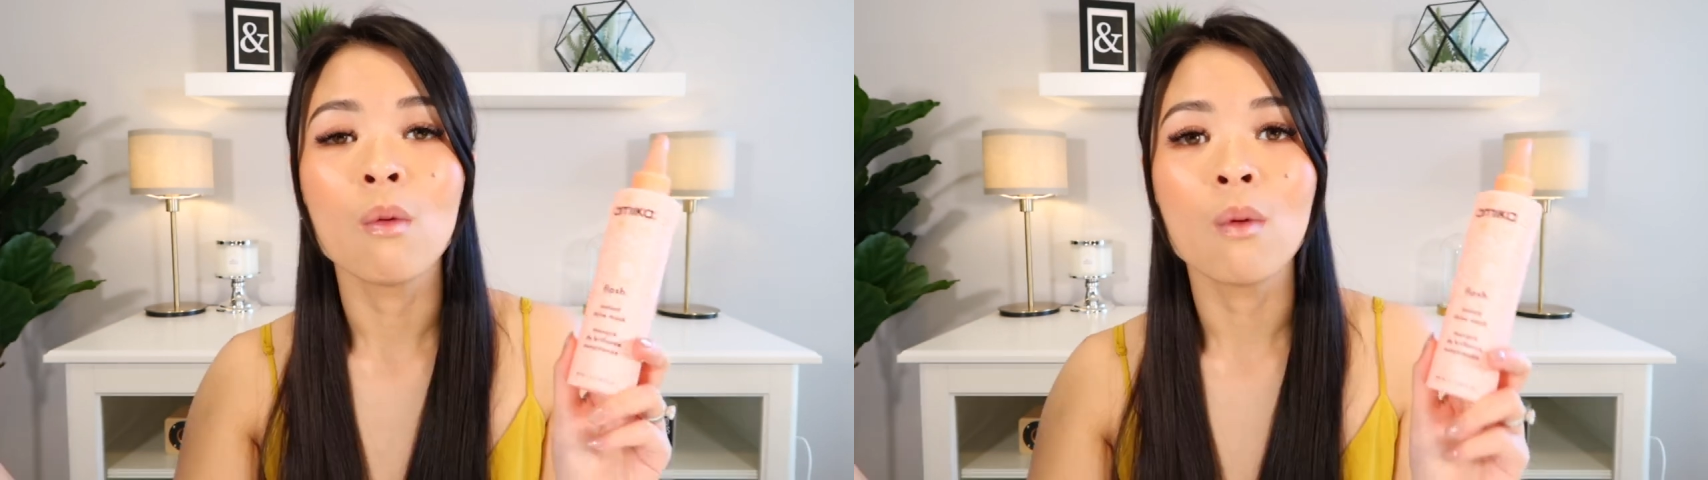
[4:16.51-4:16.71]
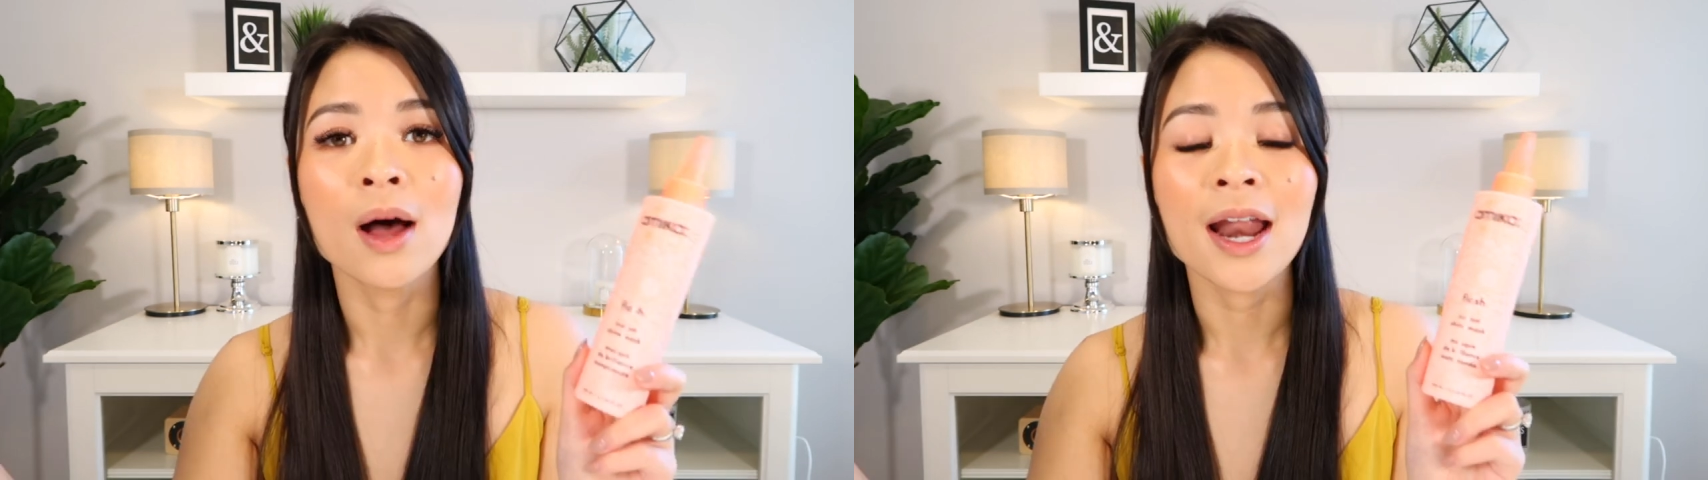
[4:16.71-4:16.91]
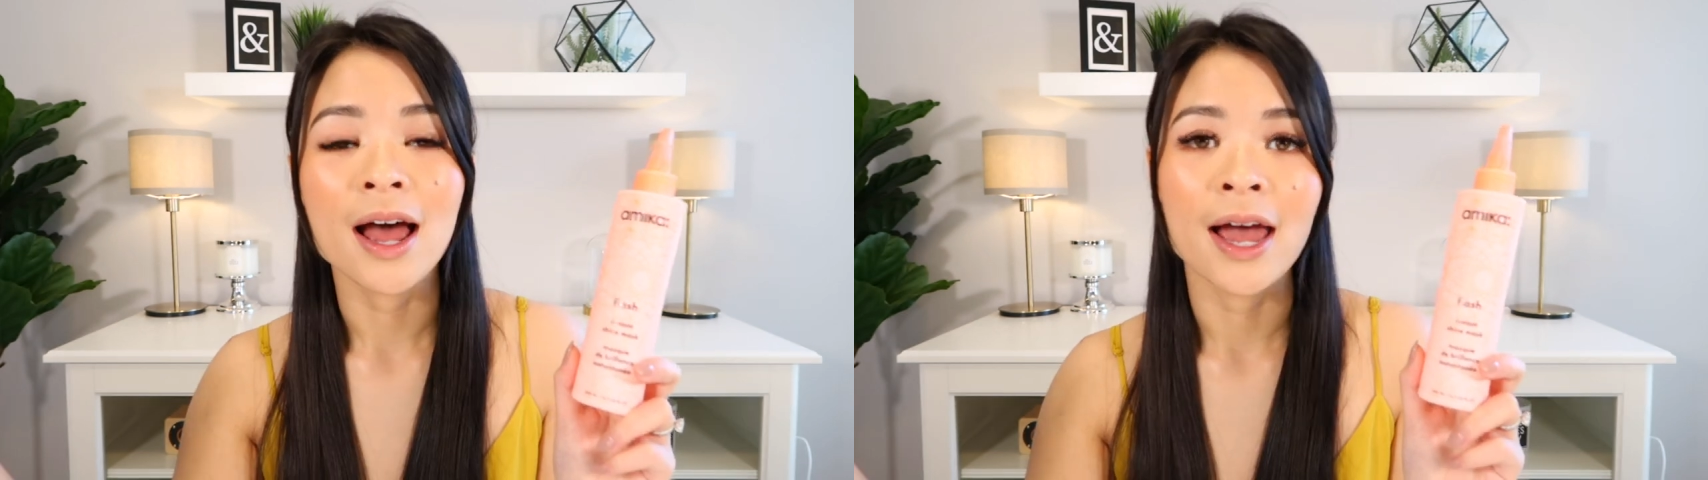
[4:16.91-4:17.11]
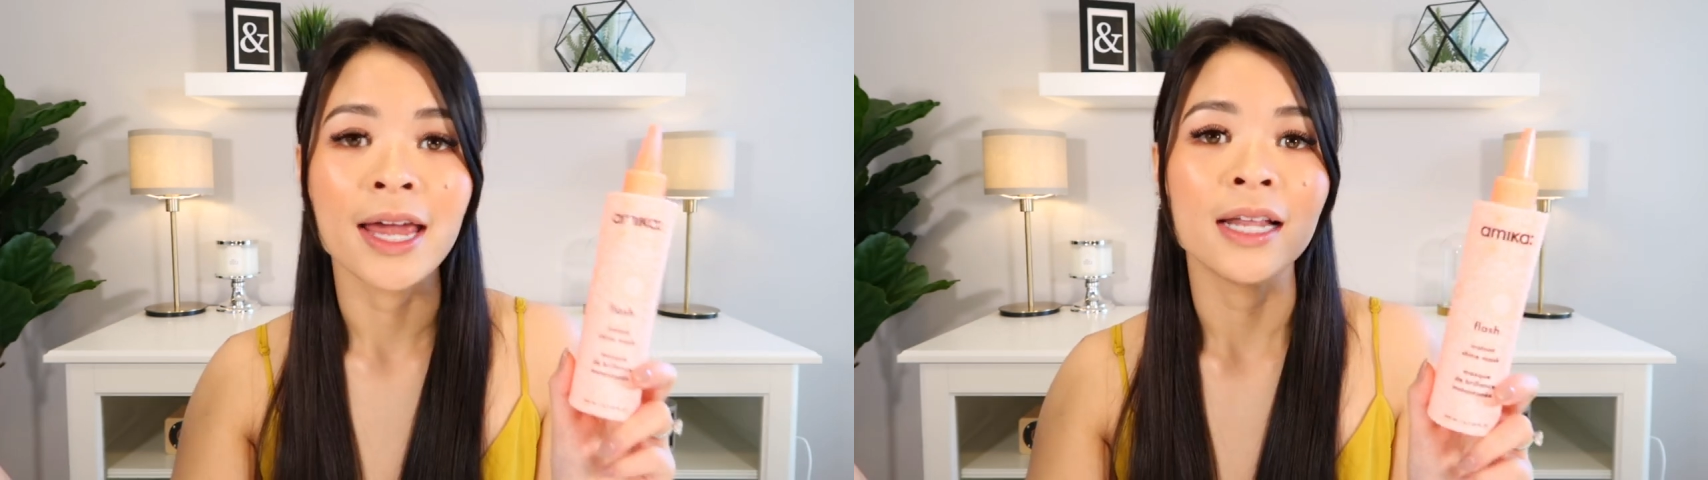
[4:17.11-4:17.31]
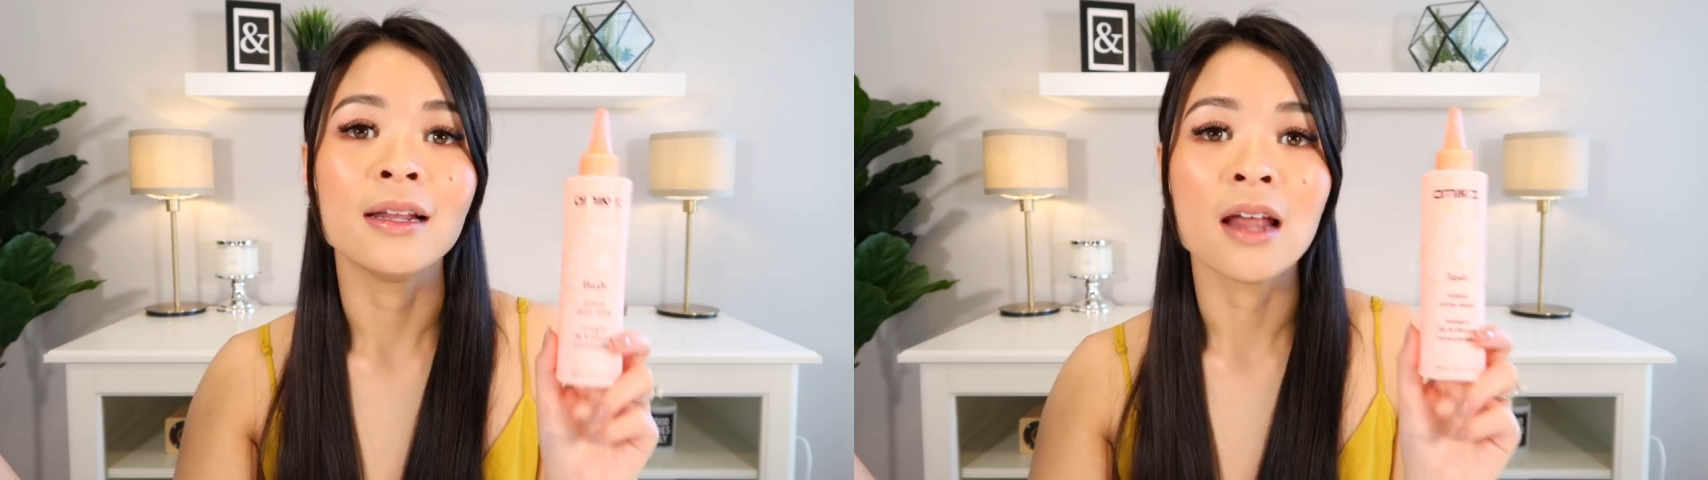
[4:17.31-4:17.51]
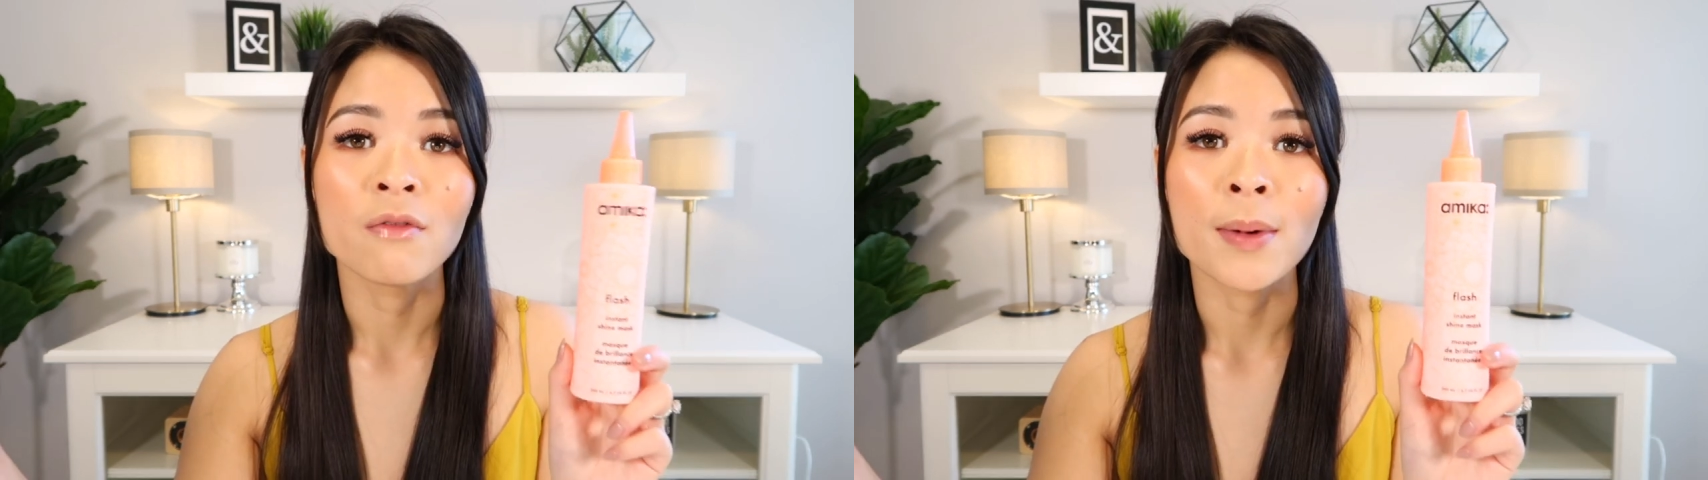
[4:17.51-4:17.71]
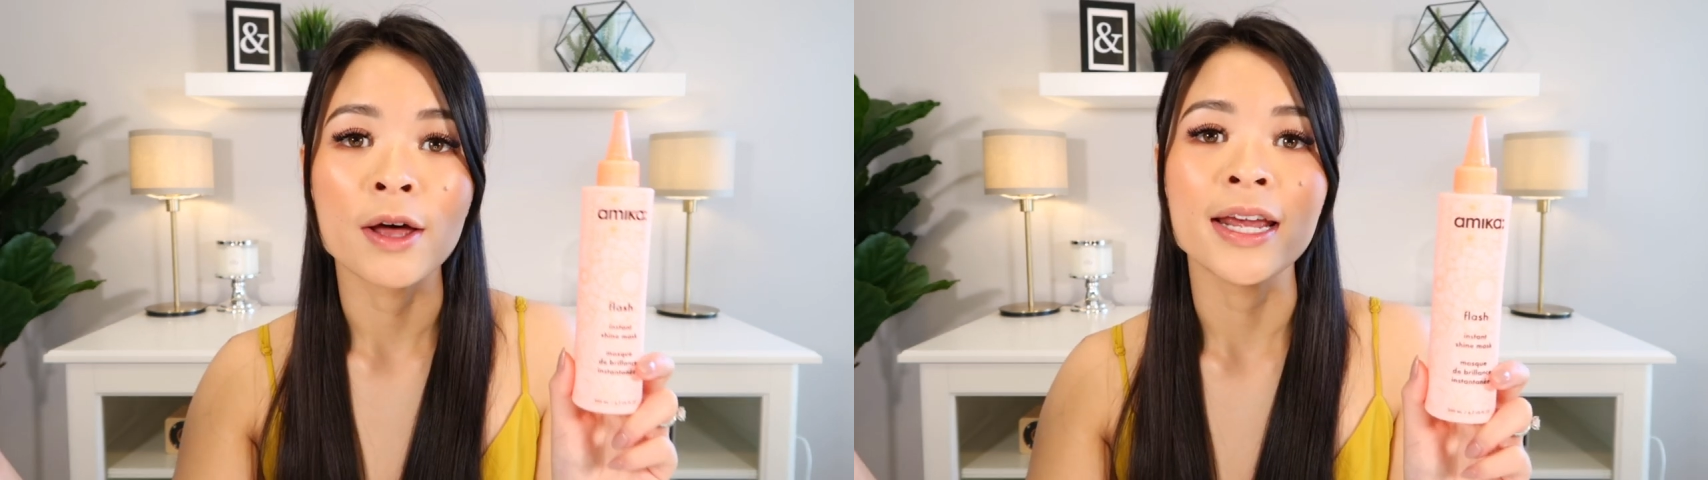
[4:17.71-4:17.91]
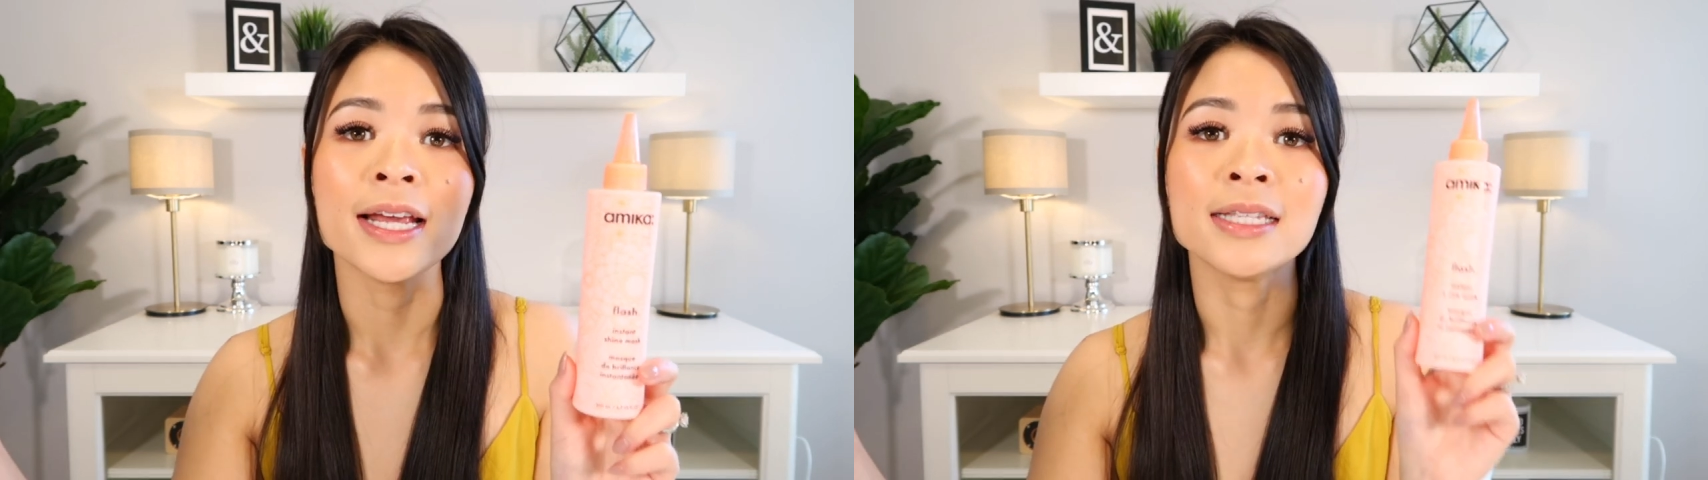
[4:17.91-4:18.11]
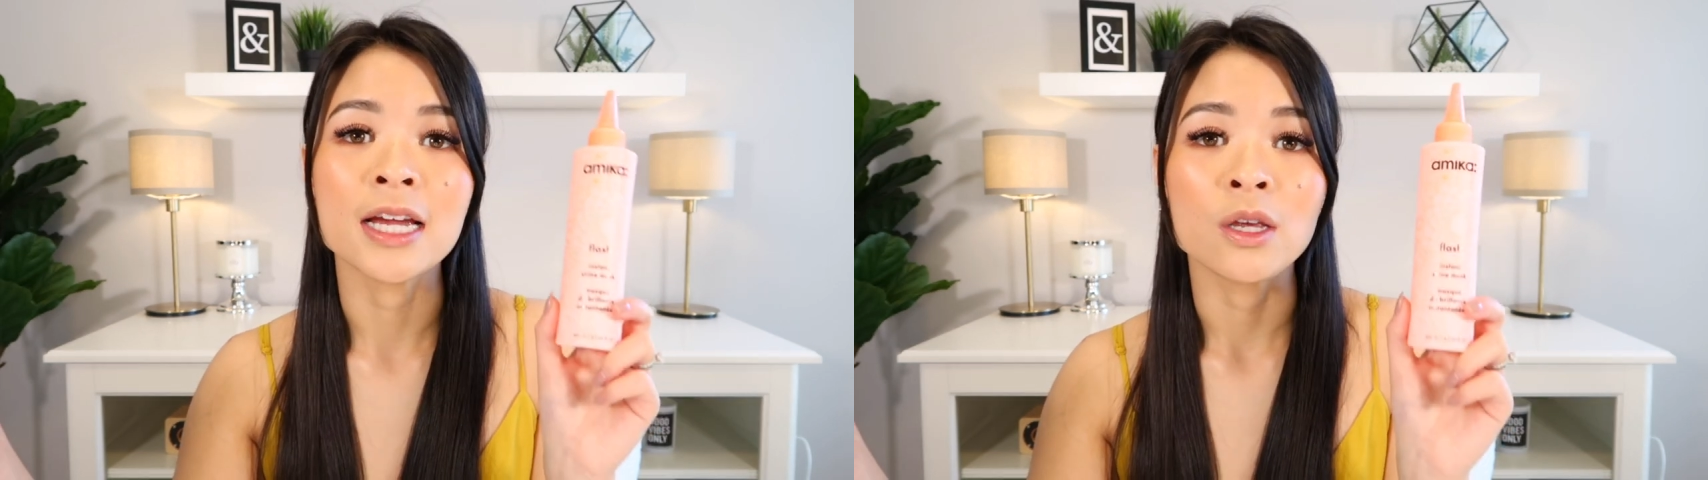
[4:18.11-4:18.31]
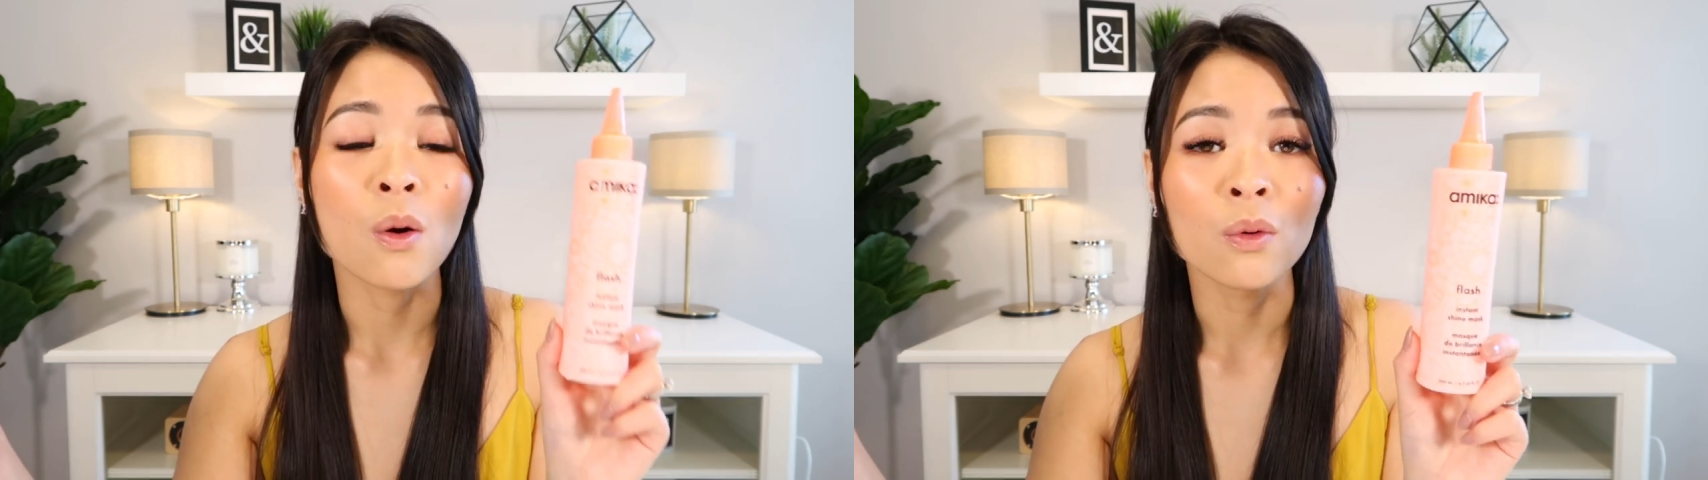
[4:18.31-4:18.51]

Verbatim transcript: What I love about it is that you